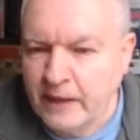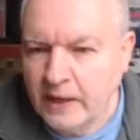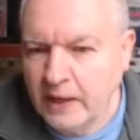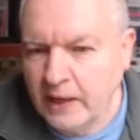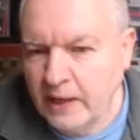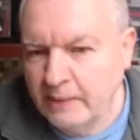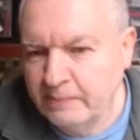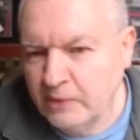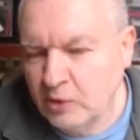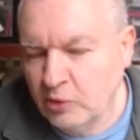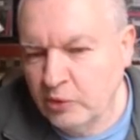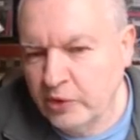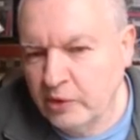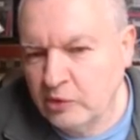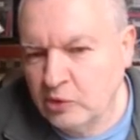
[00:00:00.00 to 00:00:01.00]

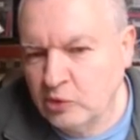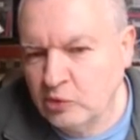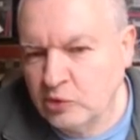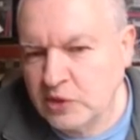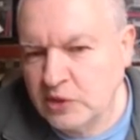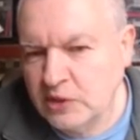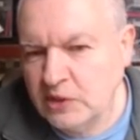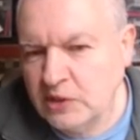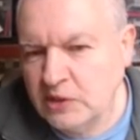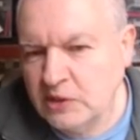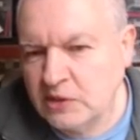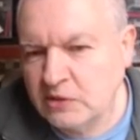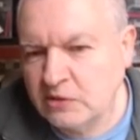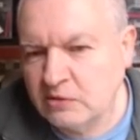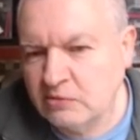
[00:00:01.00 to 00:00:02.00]
although of course
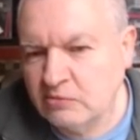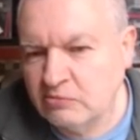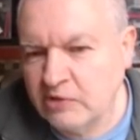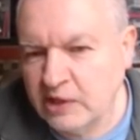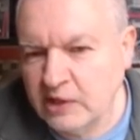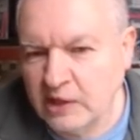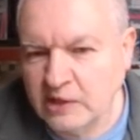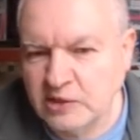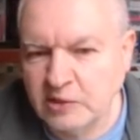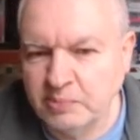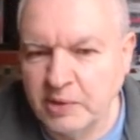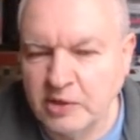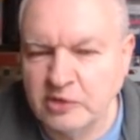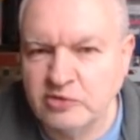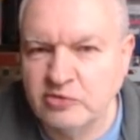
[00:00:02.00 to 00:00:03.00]
these regulator
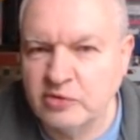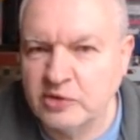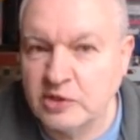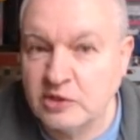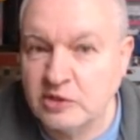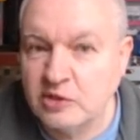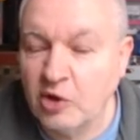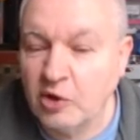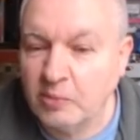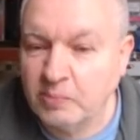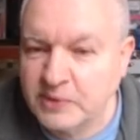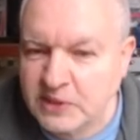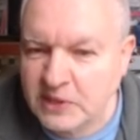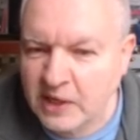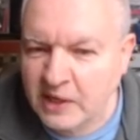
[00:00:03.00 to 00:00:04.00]
components are on the top
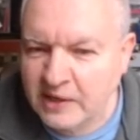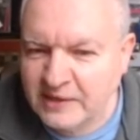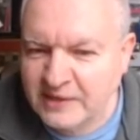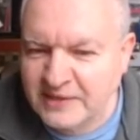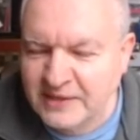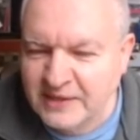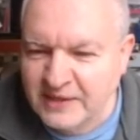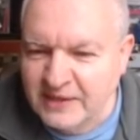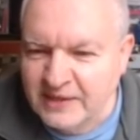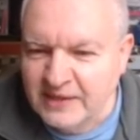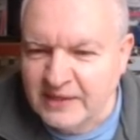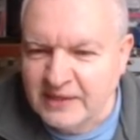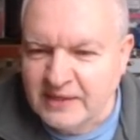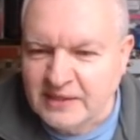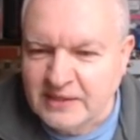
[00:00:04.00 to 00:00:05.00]
side.
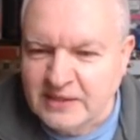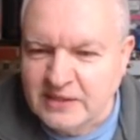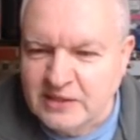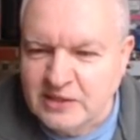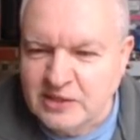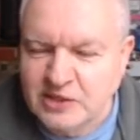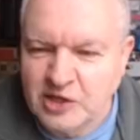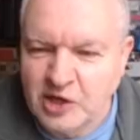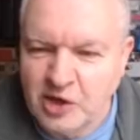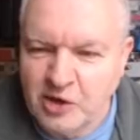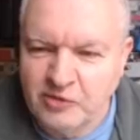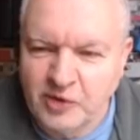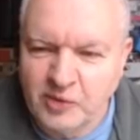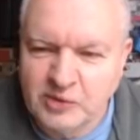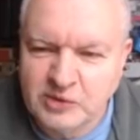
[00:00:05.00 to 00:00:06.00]
So
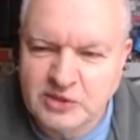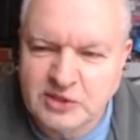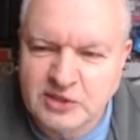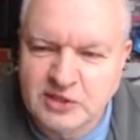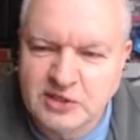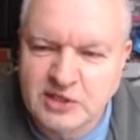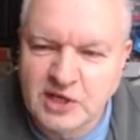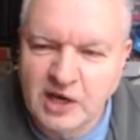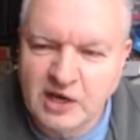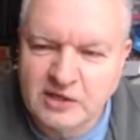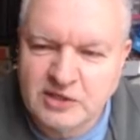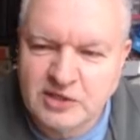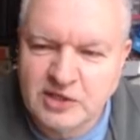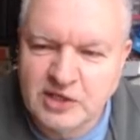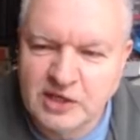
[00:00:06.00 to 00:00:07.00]
if I wanted to dart
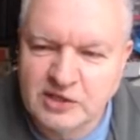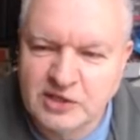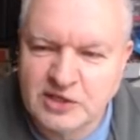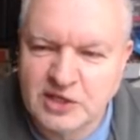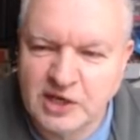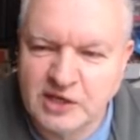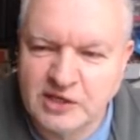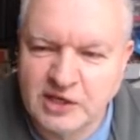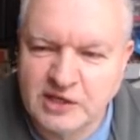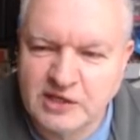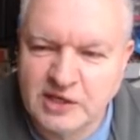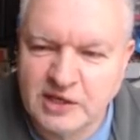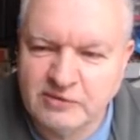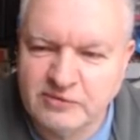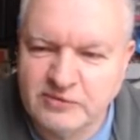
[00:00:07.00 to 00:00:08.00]
to the underside, I'd
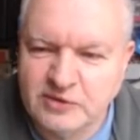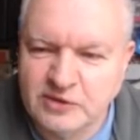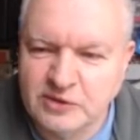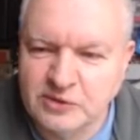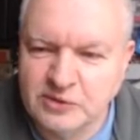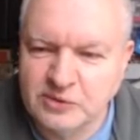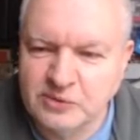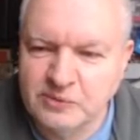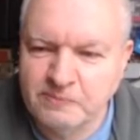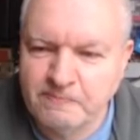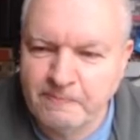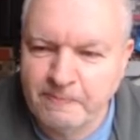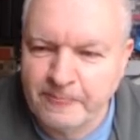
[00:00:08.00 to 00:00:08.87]
have to